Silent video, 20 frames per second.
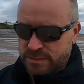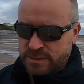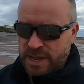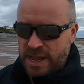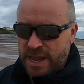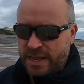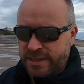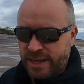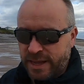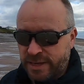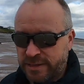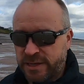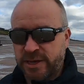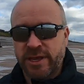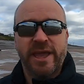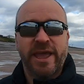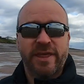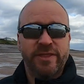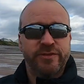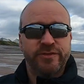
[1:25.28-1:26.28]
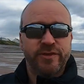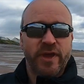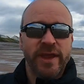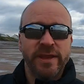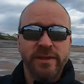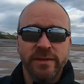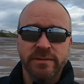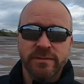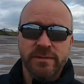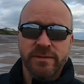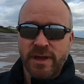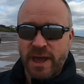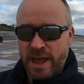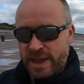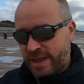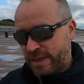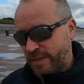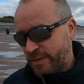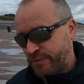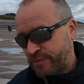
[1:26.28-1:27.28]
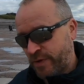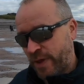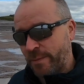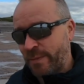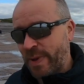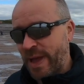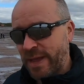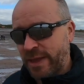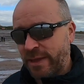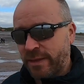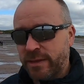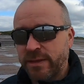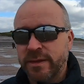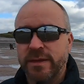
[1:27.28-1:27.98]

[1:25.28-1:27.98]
And then you get the train and get the train back